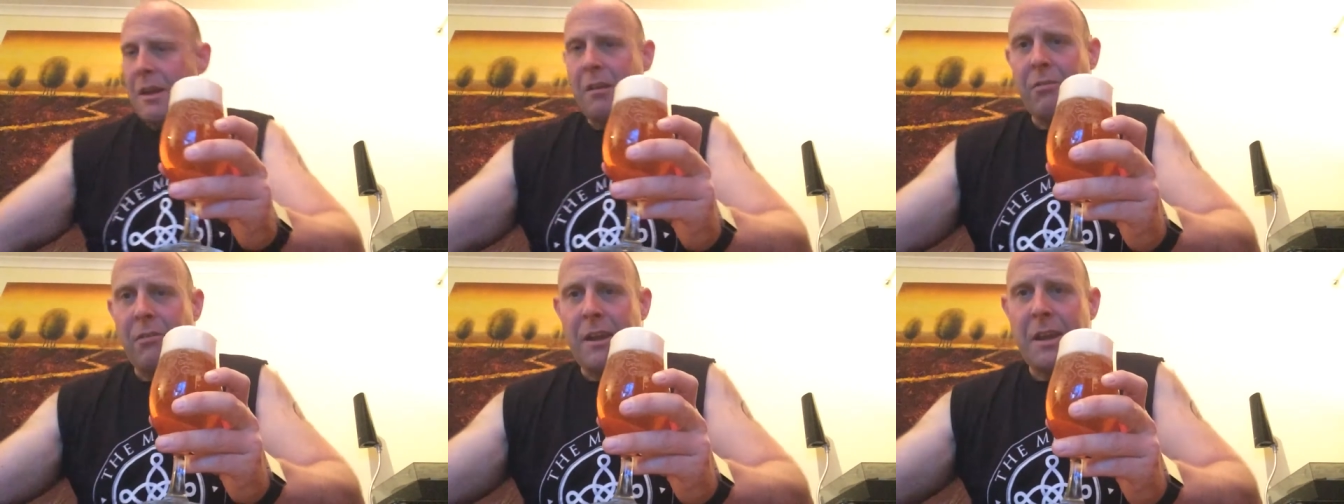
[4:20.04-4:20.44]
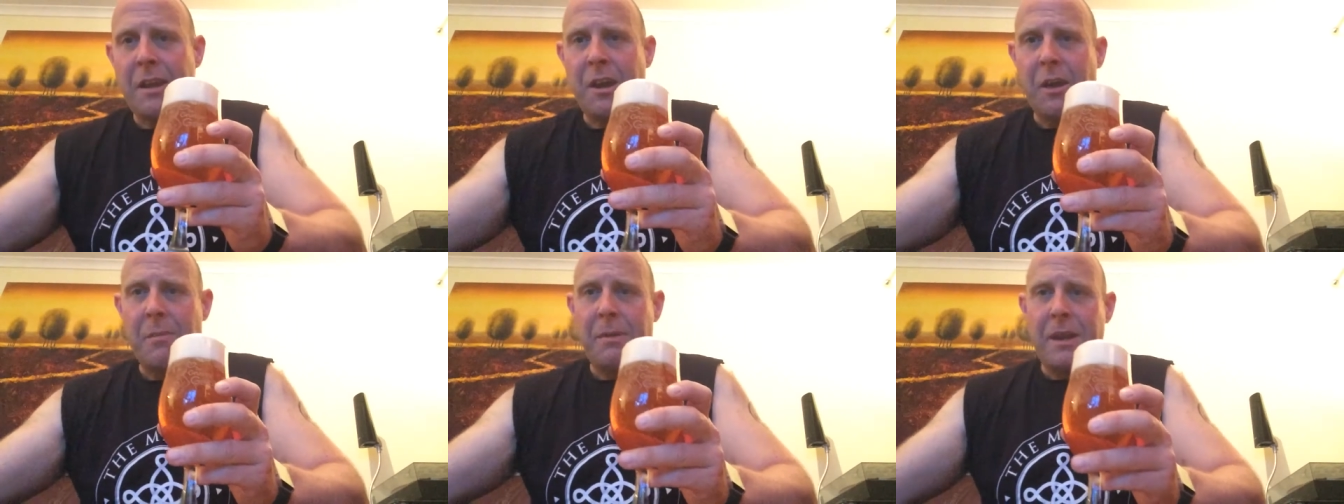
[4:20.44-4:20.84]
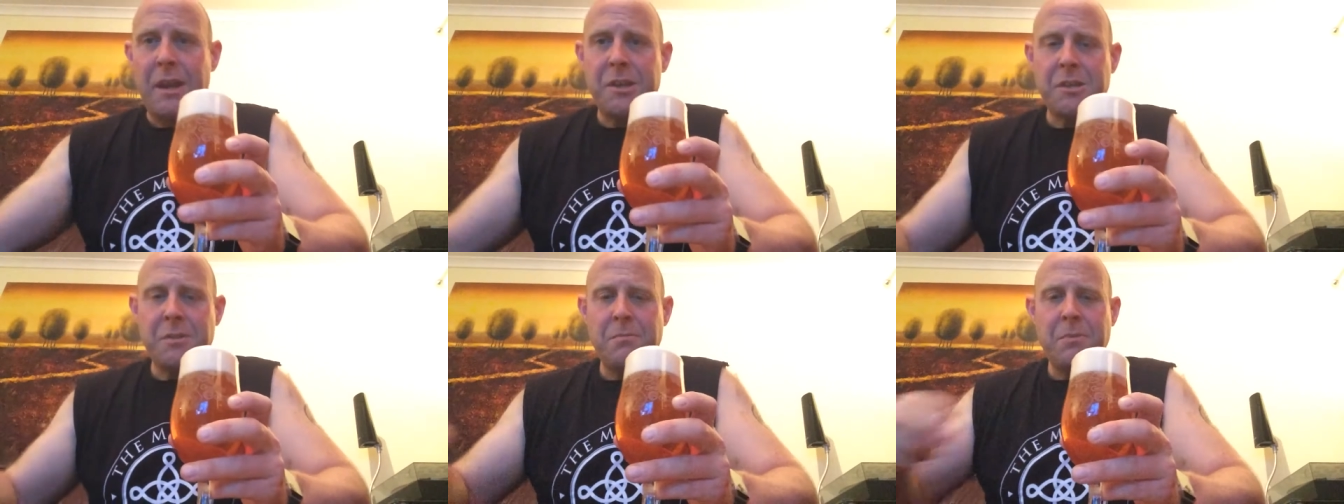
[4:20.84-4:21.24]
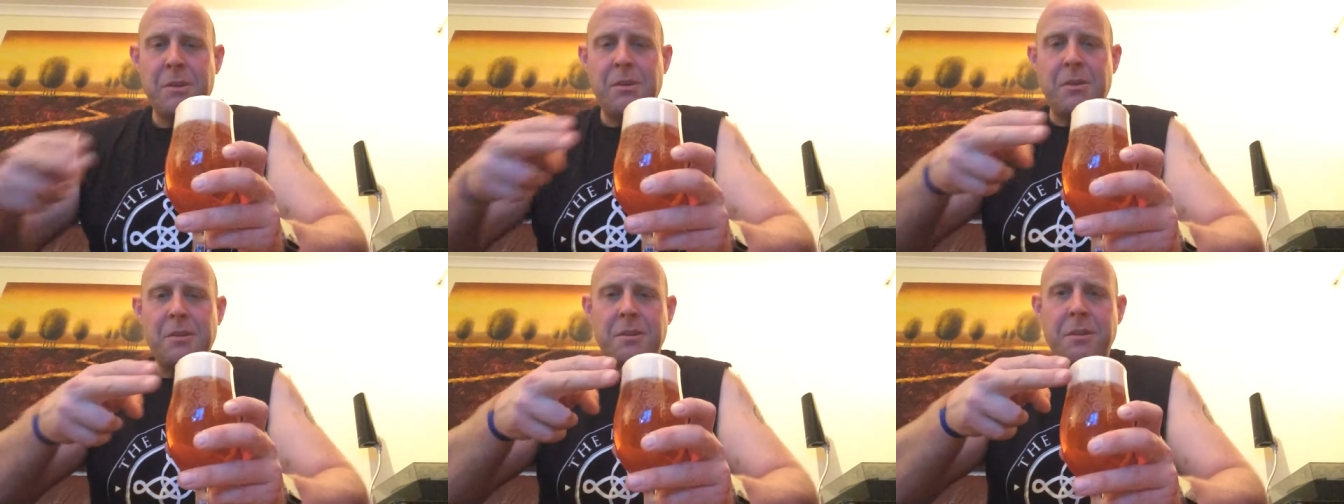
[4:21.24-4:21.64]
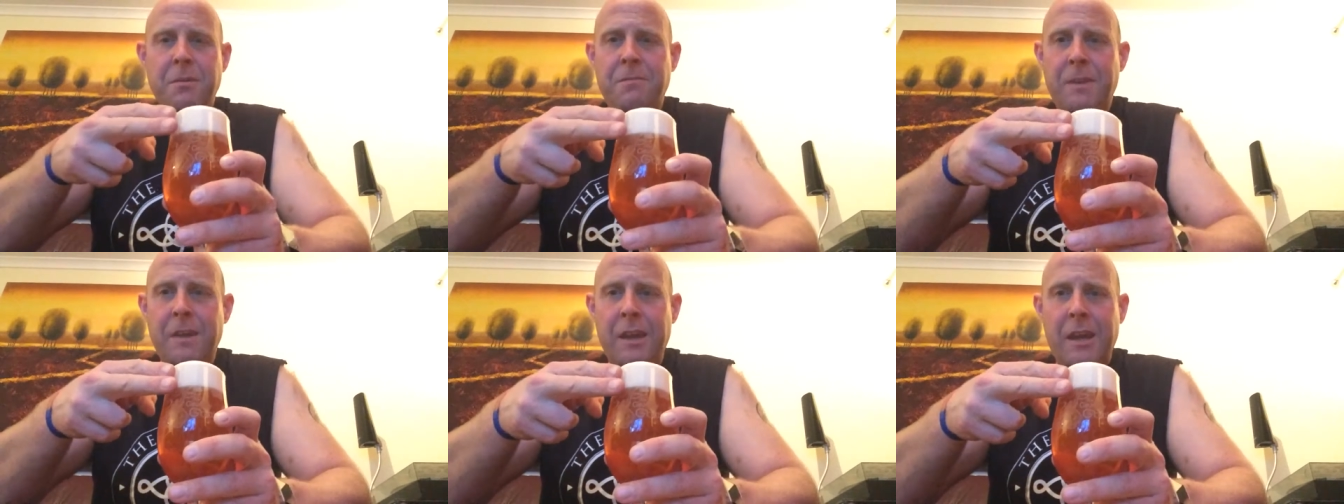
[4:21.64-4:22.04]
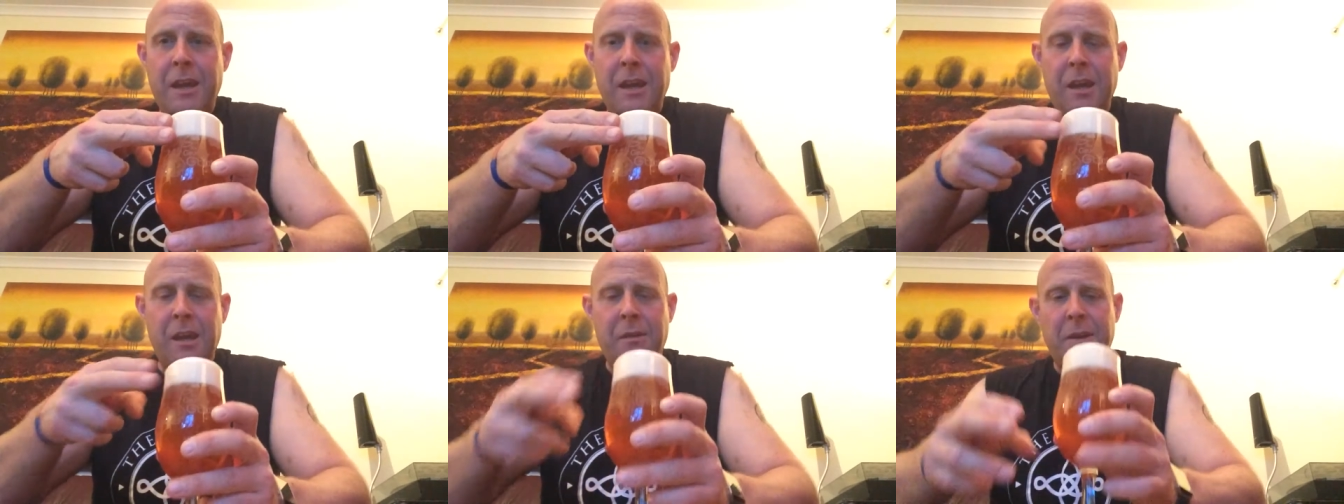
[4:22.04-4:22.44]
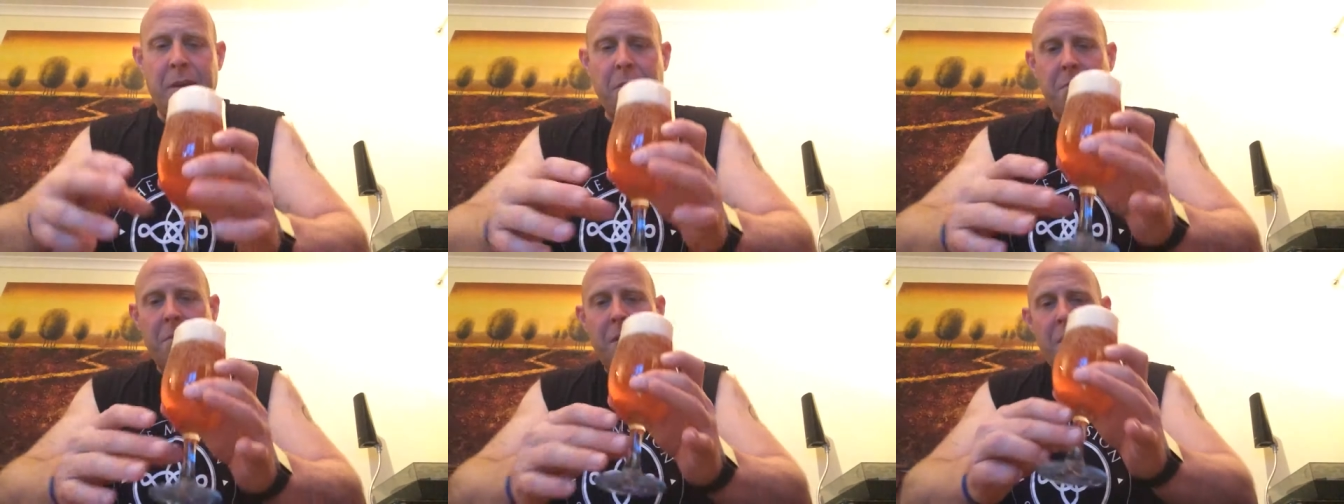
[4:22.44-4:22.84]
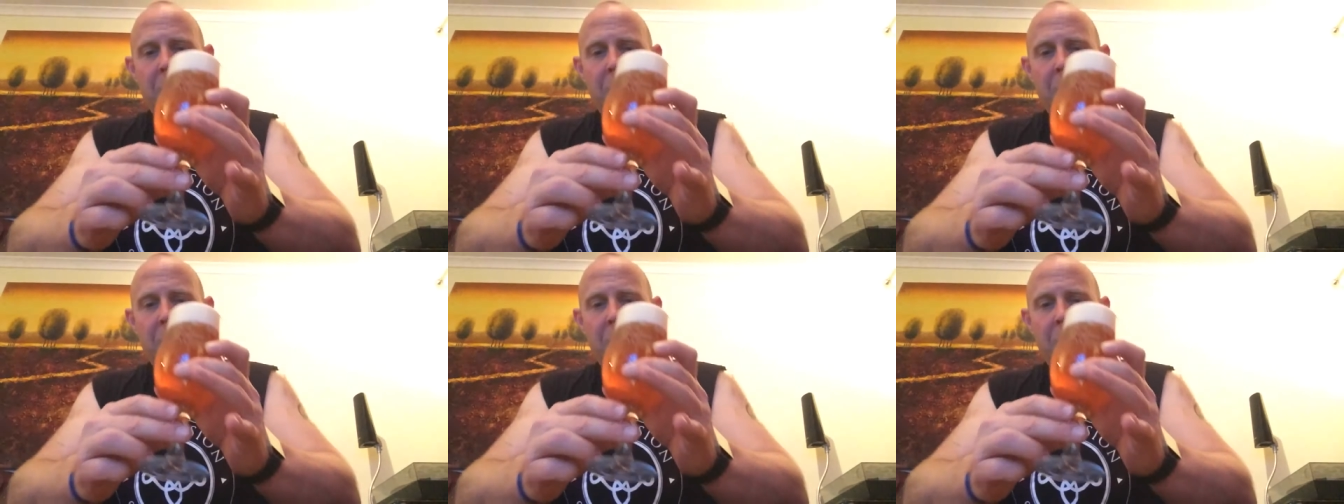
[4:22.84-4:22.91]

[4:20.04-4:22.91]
Great carbonation. We've got a 2-finger head going on.